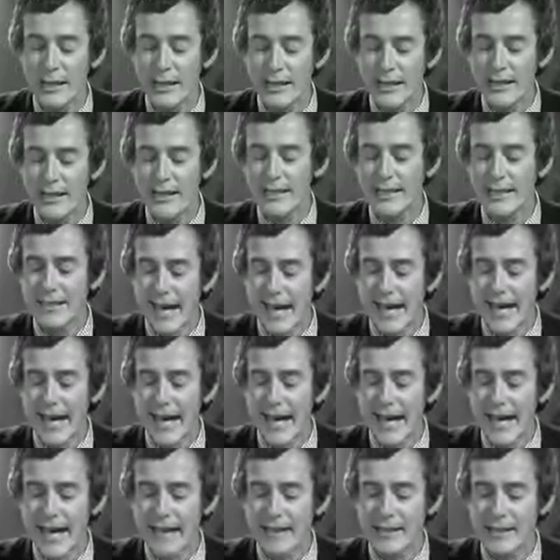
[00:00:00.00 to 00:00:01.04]
He is
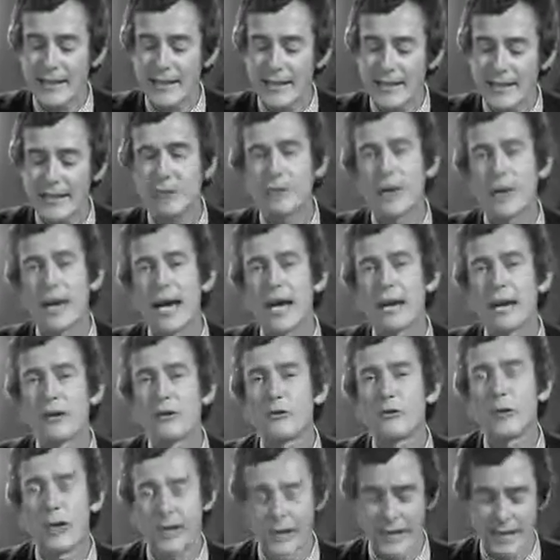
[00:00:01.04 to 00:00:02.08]
Galahad,
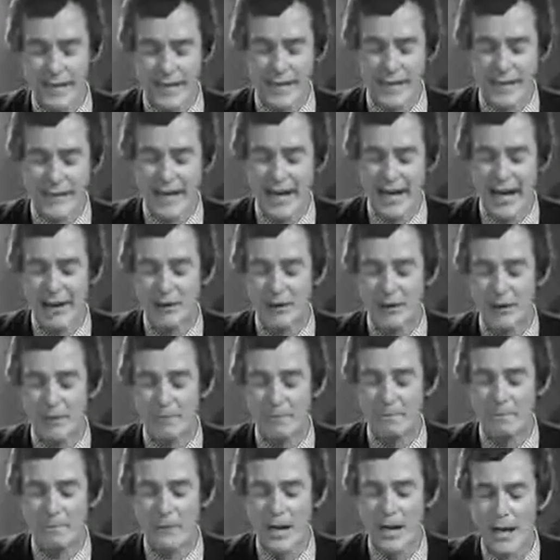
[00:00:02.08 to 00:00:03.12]
Cyrano, D'Artagnan.